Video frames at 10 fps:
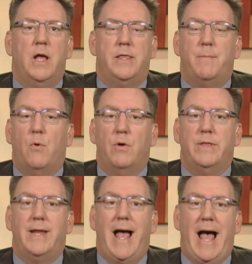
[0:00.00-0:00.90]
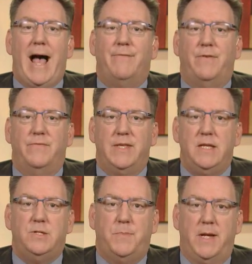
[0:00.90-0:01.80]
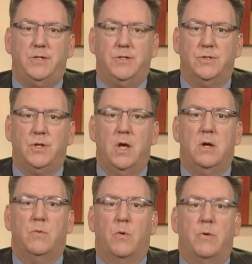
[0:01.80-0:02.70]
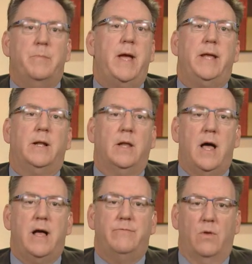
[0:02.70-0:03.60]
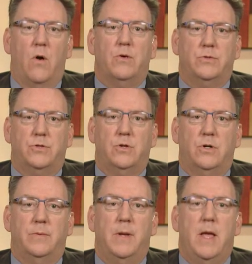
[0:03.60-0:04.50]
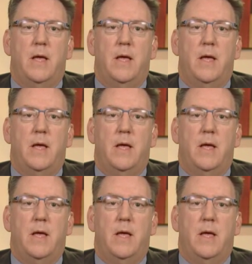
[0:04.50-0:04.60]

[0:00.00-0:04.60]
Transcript: that more than half of these patients will remain alive long term.